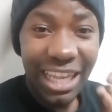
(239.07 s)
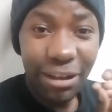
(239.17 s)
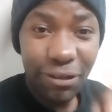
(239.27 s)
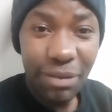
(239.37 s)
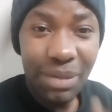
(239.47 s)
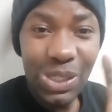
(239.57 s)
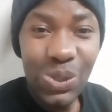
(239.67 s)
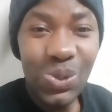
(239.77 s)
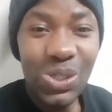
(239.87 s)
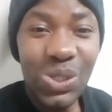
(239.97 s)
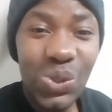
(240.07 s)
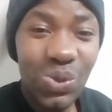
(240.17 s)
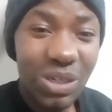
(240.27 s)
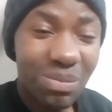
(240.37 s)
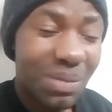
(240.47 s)
the female student
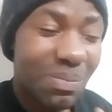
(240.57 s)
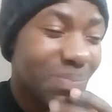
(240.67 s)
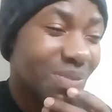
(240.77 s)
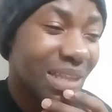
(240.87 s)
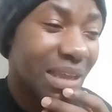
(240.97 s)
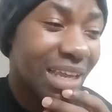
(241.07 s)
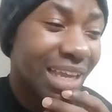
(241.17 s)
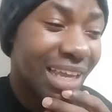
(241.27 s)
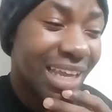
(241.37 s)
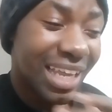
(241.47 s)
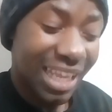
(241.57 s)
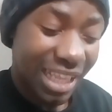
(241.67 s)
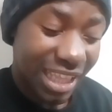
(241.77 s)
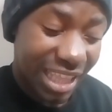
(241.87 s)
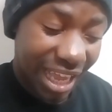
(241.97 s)
scream.
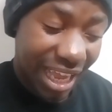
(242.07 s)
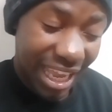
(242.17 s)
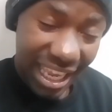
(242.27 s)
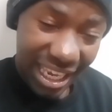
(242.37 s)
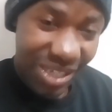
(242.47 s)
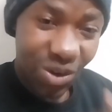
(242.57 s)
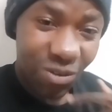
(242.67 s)
The head